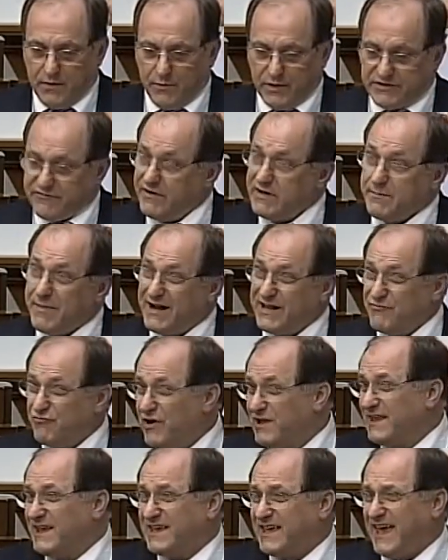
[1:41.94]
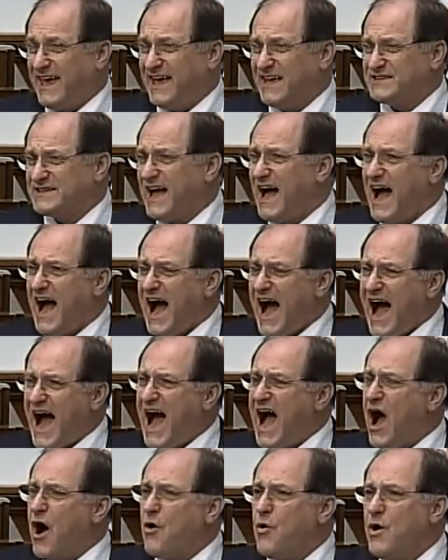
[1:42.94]
whether anybody really cares.
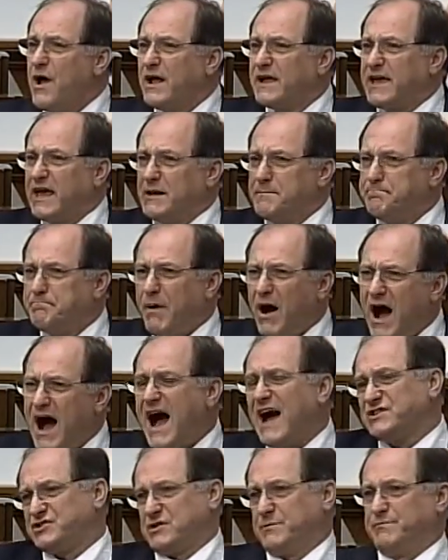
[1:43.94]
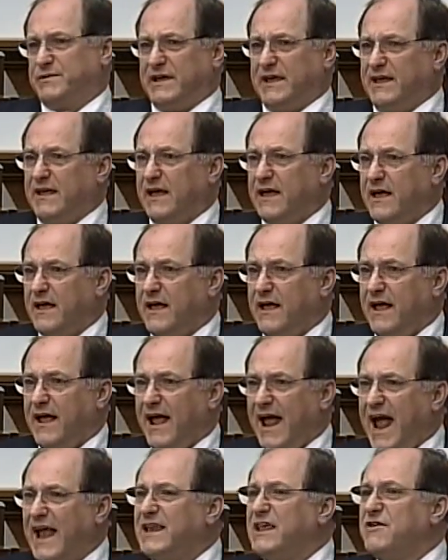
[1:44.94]
How can possibly
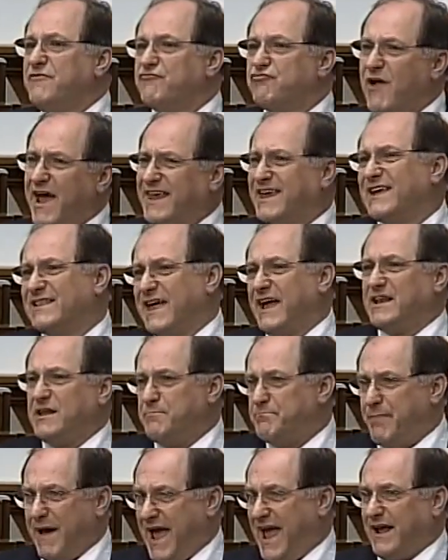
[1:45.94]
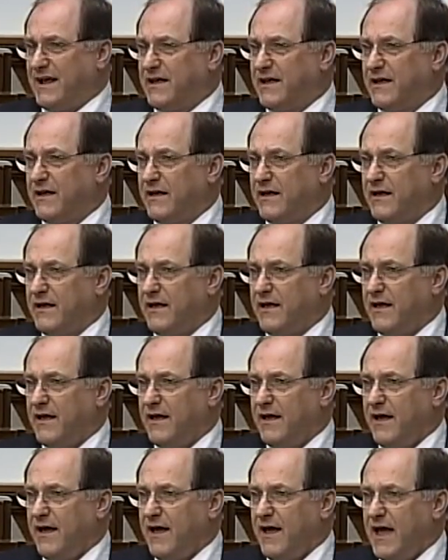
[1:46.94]
any regulated bank
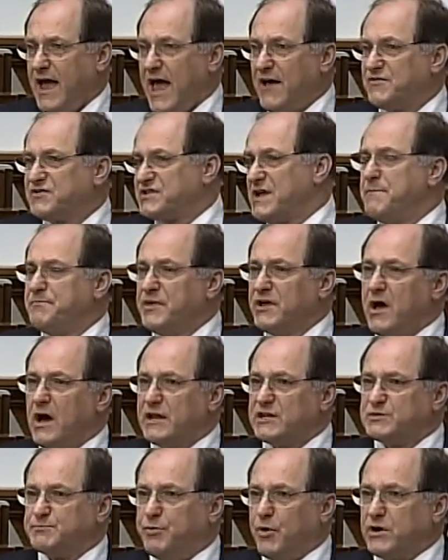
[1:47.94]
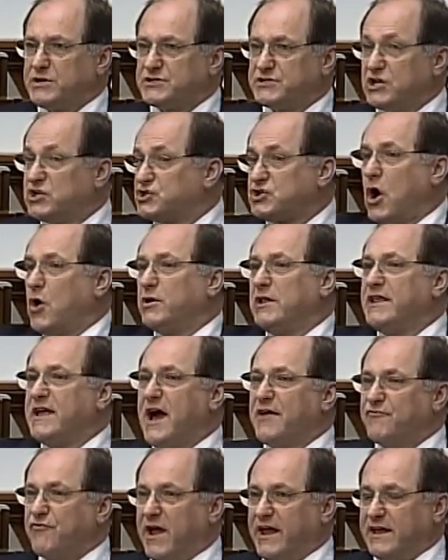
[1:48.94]
have something on its books that's totally
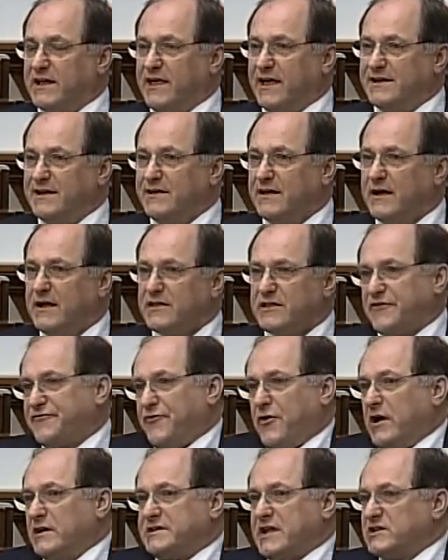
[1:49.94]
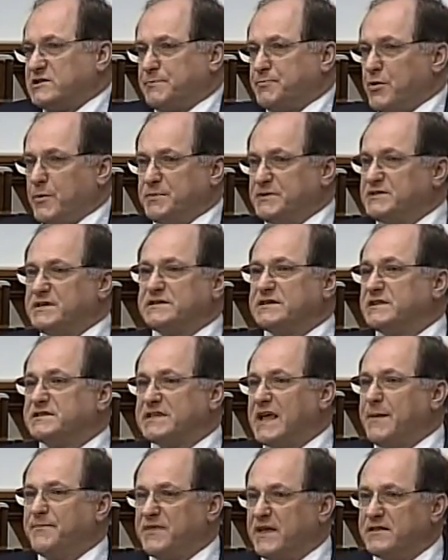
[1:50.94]
unregulated that, for all intents and purposes, is the
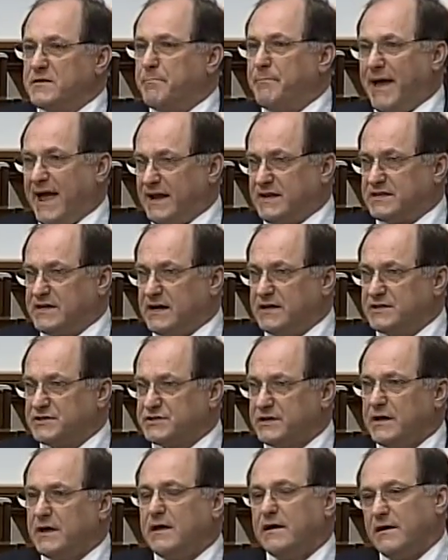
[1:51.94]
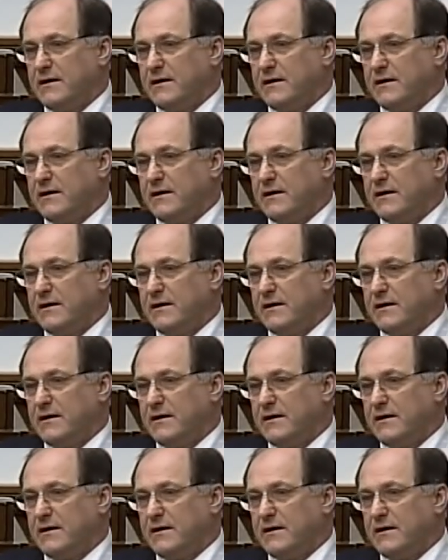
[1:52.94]
same thing the bank does?